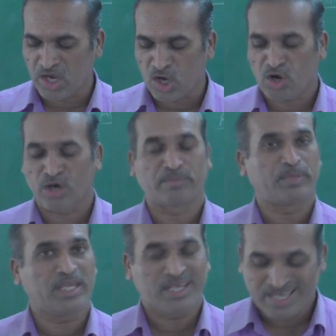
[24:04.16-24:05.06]
cannot
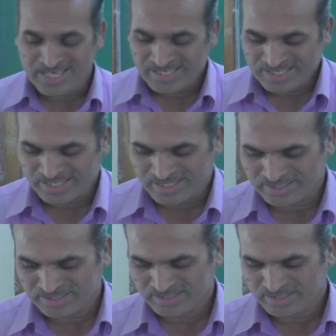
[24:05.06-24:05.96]
be
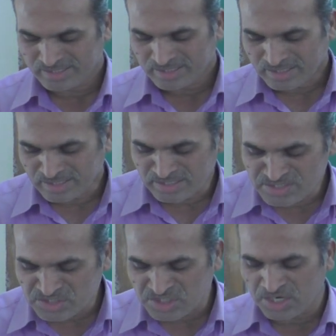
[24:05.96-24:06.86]

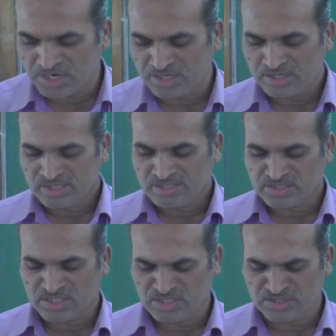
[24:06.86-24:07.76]
conceived,
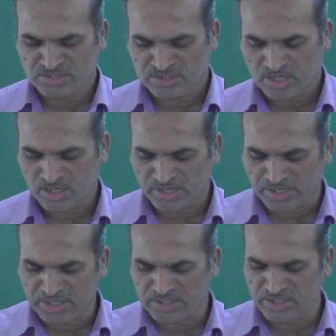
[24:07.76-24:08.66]
since a
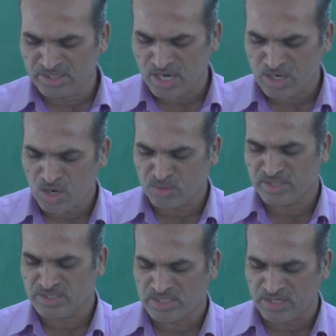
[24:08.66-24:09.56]
return account
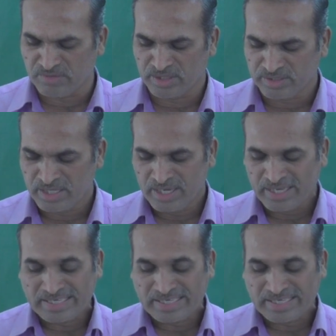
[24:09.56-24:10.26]
is given.